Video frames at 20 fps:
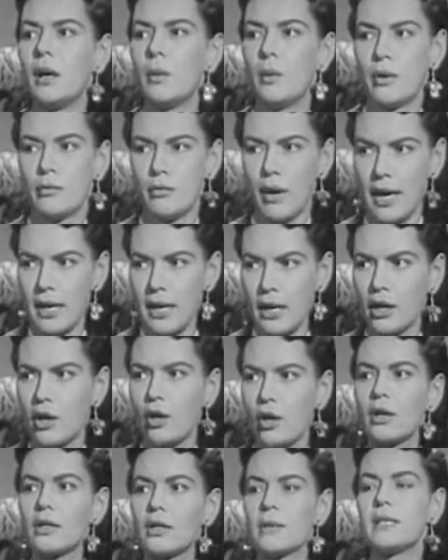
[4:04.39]
Went right in
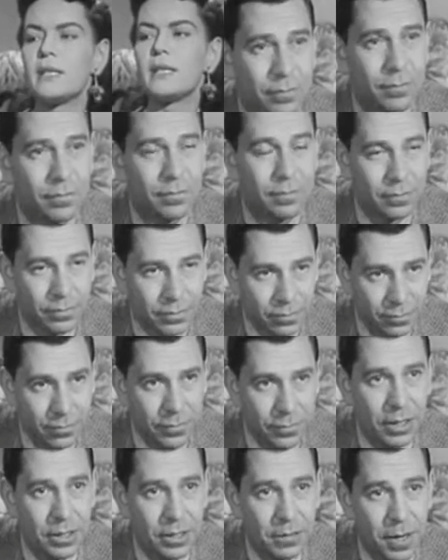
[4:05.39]
and called to Mrs. Kieran.
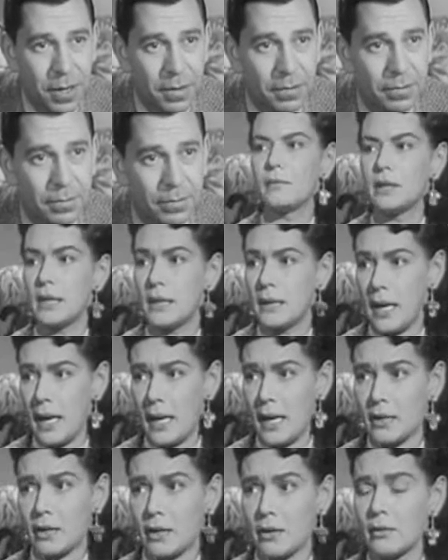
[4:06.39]
Yes, ma'am. Didn't
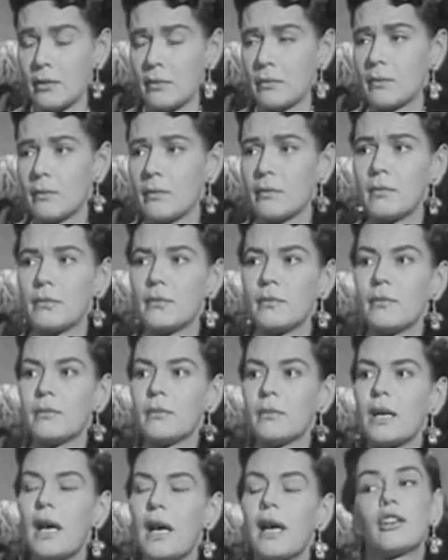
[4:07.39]
answer
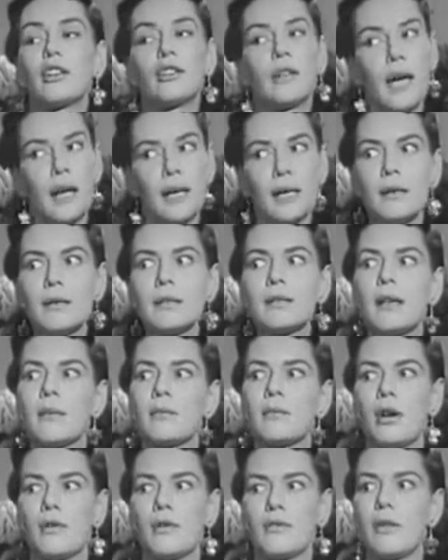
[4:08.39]
but I could kind of hear
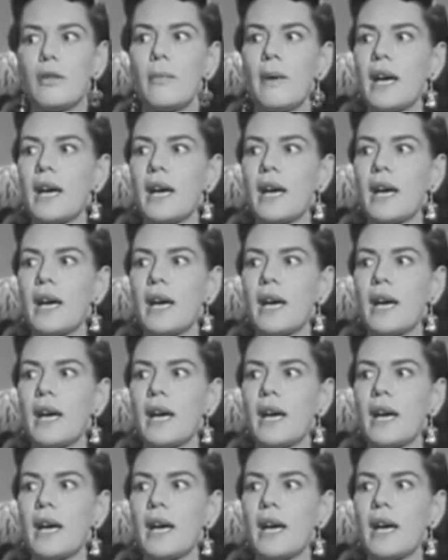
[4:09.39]
something off to the